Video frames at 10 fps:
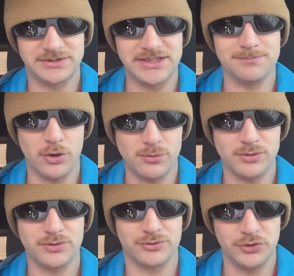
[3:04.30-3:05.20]

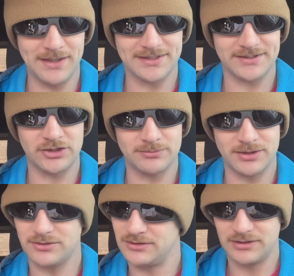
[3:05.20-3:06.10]
Mobile New Mexico
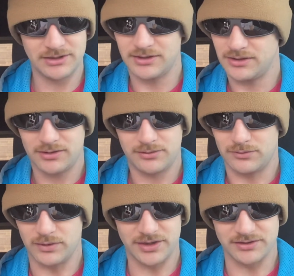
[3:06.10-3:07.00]
Bowl.
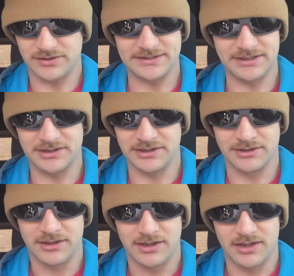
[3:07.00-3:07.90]
Words, I tell you.
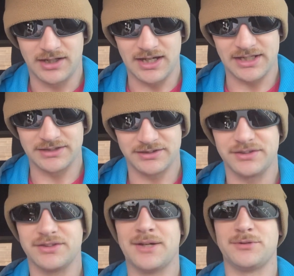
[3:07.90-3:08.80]

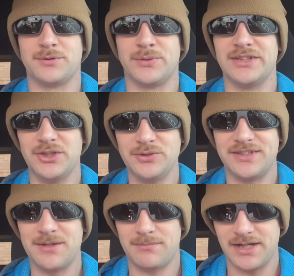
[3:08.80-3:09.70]
That was between the
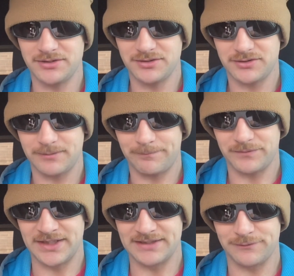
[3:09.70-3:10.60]
Utep Miners
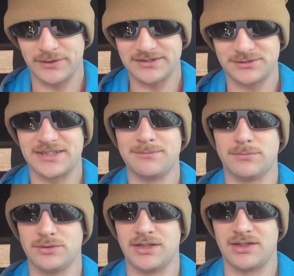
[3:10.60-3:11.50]
and the Fresno State
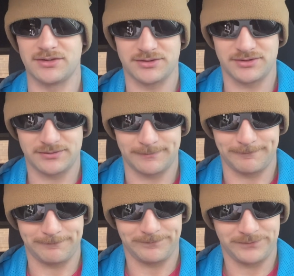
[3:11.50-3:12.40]
Bulldogs.
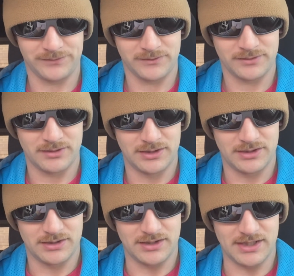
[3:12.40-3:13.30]

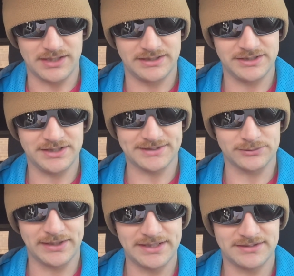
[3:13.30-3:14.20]
Then you got the
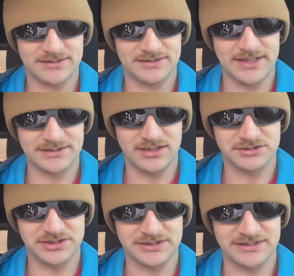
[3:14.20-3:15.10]
Radiance
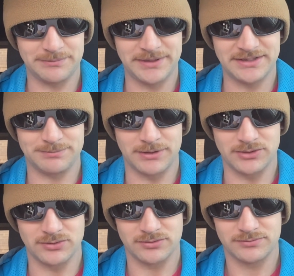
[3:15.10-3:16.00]
Technologies Independence Bowl.